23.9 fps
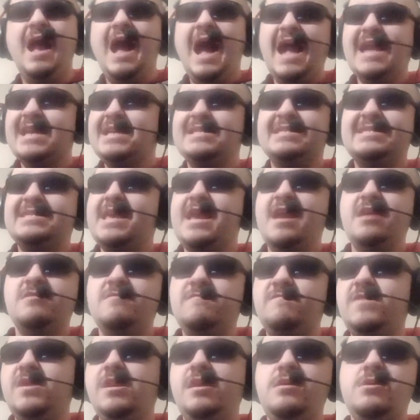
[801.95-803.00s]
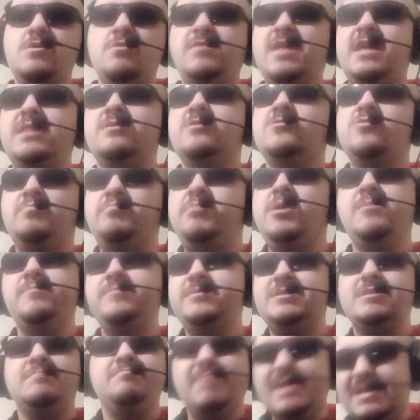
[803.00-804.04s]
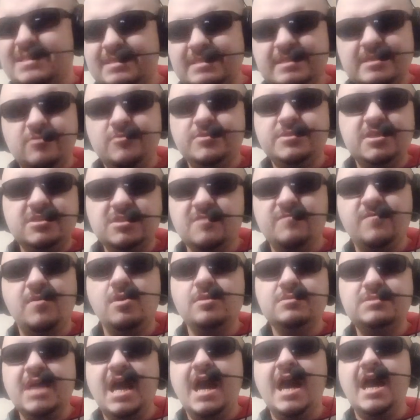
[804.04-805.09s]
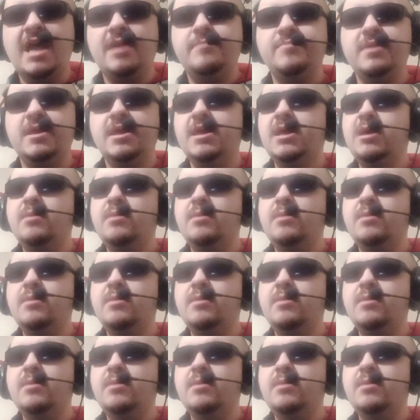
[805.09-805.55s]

I could say in a video that Lil Pump is the best lyricist of all time,